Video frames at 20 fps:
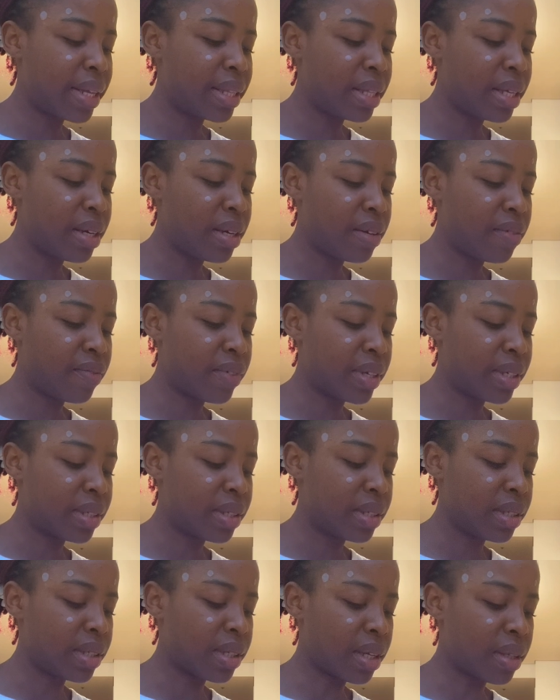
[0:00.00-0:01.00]
the
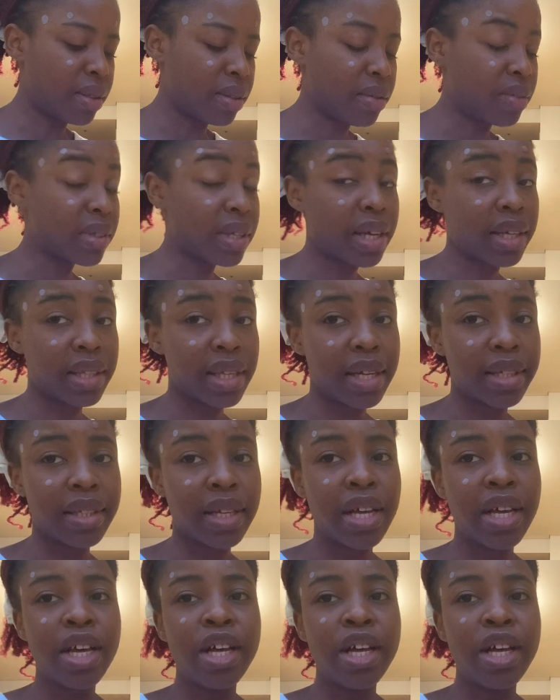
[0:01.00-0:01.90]
universities and stuff like that.